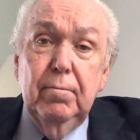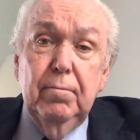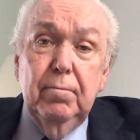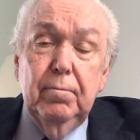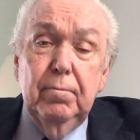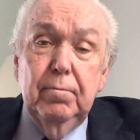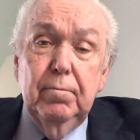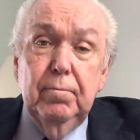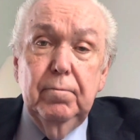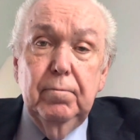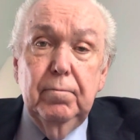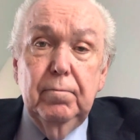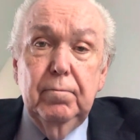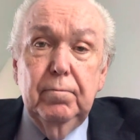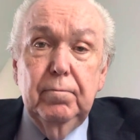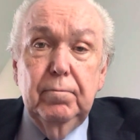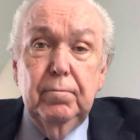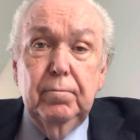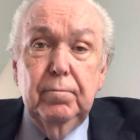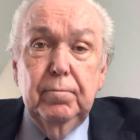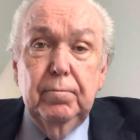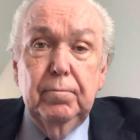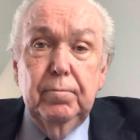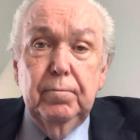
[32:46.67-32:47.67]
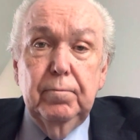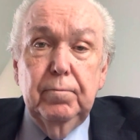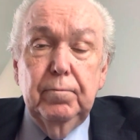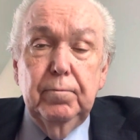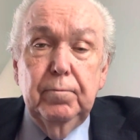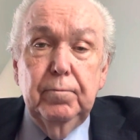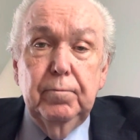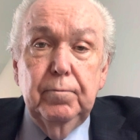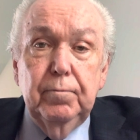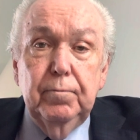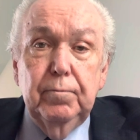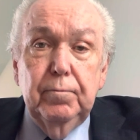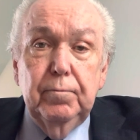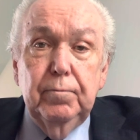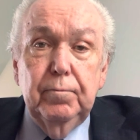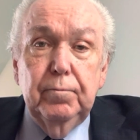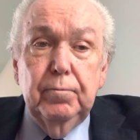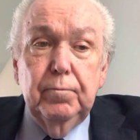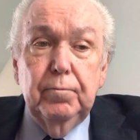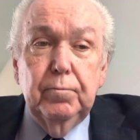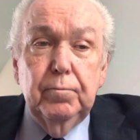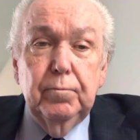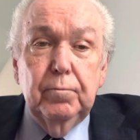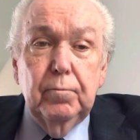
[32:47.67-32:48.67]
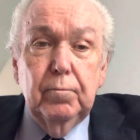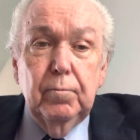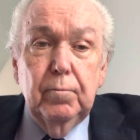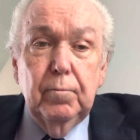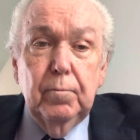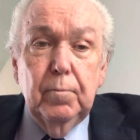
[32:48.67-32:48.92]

No one is speaking in this clip.